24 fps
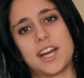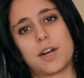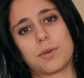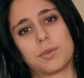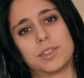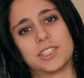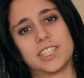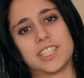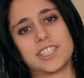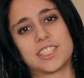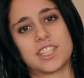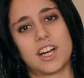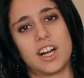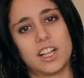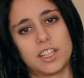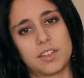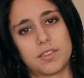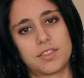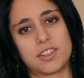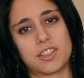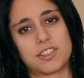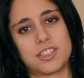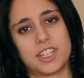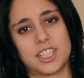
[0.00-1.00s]
now released all
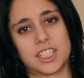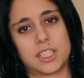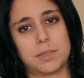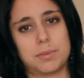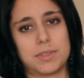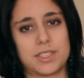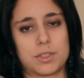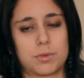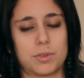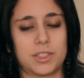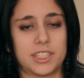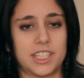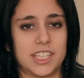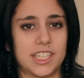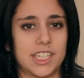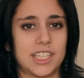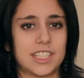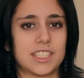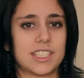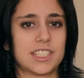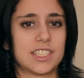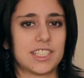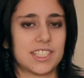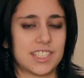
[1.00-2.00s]
of their documents
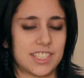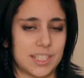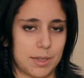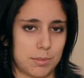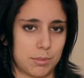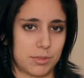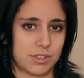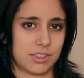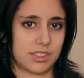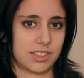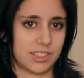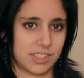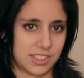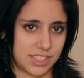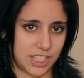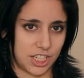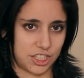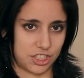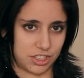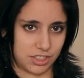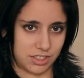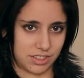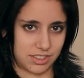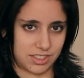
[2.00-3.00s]
relating to December's
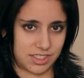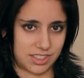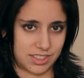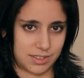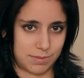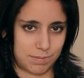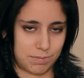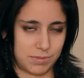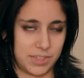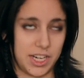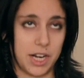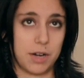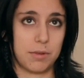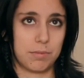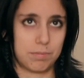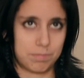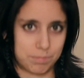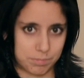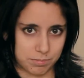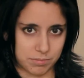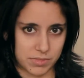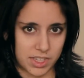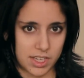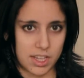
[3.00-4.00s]
discussions. Now,
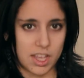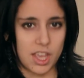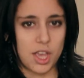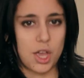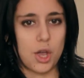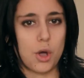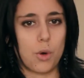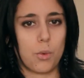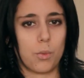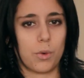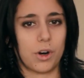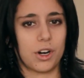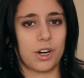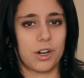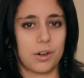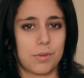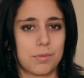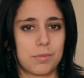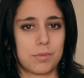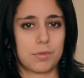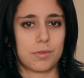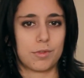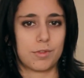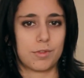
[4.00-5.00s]
we're